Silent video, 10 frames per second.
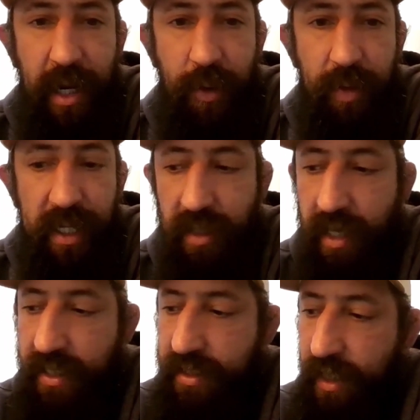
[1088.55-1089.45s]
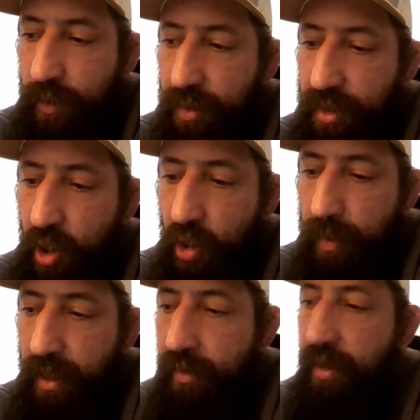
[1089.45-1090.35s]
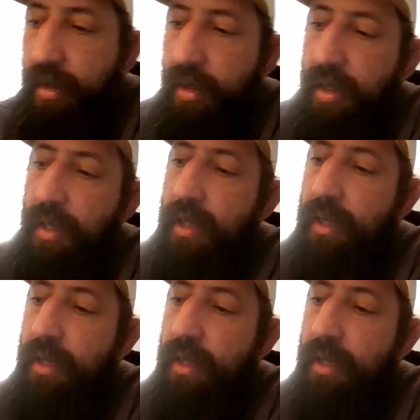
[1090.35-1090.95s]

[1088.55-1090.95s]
out. I, I stayed with Cole Miller,